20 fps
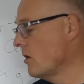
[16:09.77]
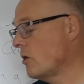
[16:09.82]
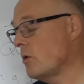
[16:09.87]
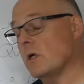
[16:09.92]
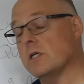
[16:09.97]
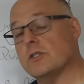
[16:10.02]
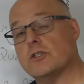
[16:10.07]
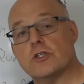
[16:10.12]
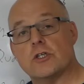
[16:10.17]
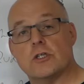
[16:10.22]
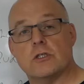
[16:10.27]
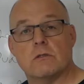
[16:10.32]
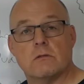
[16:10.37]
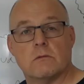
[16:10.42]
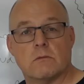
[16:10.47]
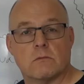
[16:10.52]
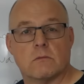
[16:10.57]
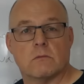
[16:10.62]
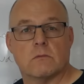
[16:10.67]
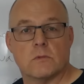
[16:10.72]

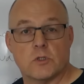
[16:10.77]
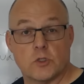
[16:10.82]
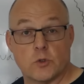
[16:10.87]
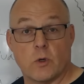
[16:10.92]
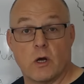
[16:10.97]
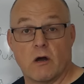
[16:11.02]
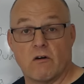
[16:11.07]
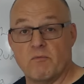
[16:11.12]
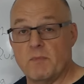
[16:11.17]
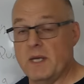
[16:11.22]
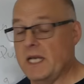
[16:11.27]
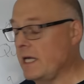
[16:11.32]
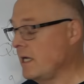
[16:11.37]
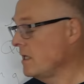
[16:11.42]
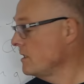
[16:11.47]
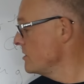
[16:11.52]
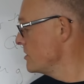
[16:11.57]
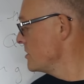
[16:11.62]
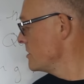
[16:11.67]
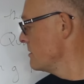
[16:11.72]
question, 12
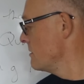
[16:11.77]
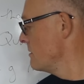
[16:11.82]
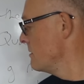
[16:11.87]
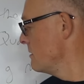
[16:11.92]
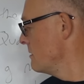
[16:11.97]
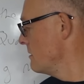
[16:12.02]
minutes.